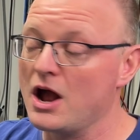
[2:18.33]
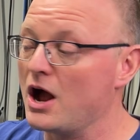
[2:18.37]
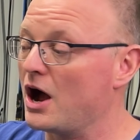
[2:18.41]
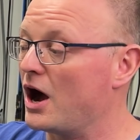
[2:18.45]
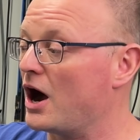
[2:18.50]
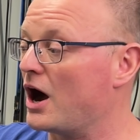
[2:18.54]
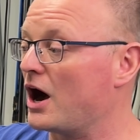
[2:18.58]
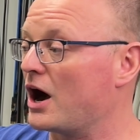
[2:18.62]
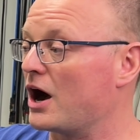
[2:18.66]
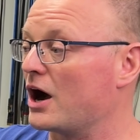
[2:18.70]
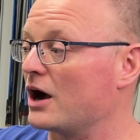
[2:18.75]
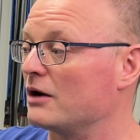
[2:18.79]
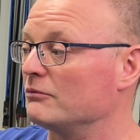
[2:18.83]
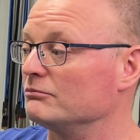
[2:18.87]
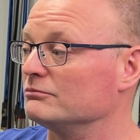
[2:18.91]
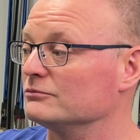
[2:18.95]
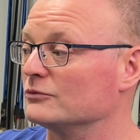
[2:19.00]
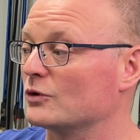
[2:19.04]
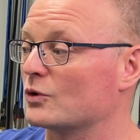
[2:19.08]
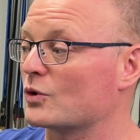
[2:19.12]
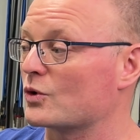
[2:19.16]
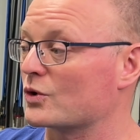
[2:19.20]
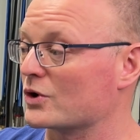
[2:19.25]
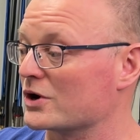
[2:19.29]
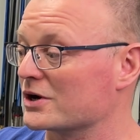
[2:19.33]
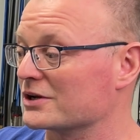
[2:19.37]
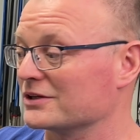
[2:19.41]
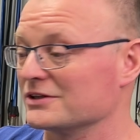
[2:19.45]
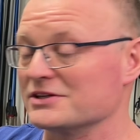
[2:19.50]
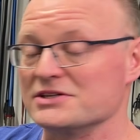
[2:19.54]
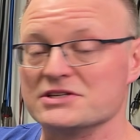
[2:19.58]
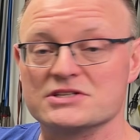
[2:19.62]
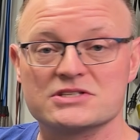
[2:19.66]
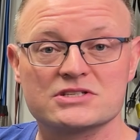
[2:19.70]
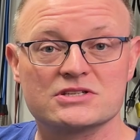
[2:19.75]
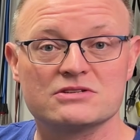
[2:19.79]
or at
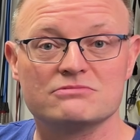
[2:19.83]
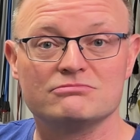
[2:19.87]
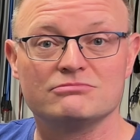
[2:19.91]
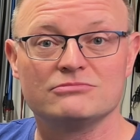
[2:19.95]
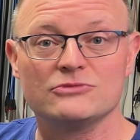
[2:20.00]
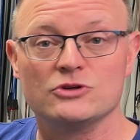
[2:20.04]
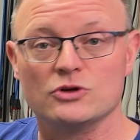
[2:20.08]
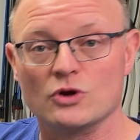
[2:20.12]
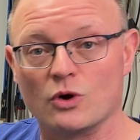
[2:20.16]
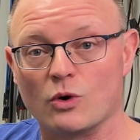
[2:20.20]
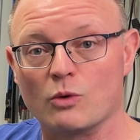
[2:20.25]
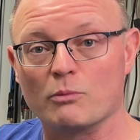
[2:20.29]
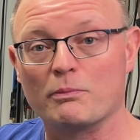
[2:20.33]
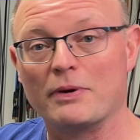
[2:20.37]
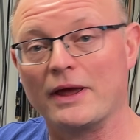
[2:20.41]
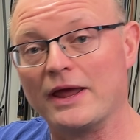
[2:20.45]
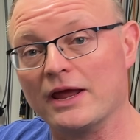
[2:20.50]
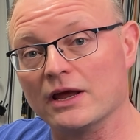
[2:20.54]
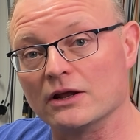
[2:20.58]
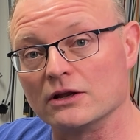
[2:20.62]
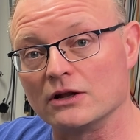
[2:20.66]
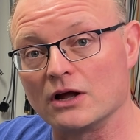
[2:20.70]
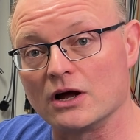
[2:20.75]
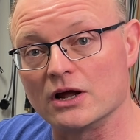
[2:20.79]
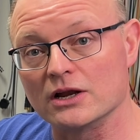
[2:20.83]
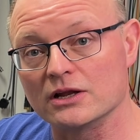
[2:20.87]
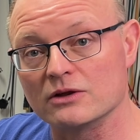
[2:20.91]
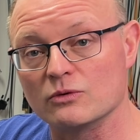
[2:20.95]
least you don't pay a lot.